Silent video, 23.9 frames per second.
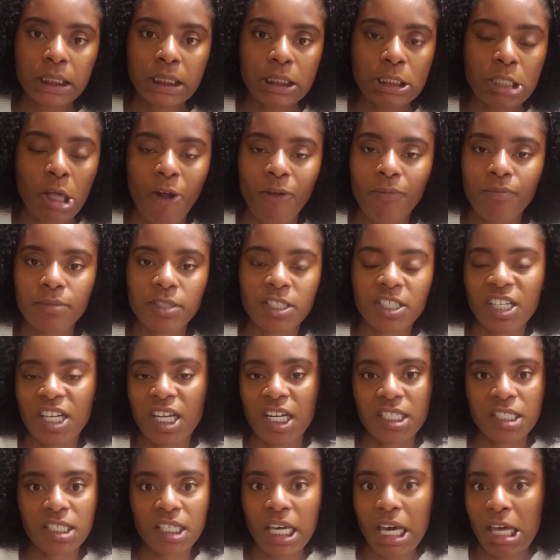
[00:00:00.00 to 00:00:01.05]
to
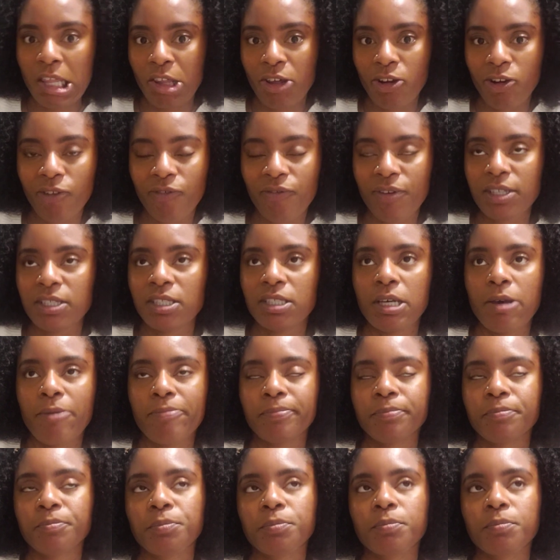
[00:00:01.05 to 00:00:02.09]
get it together, to fix it,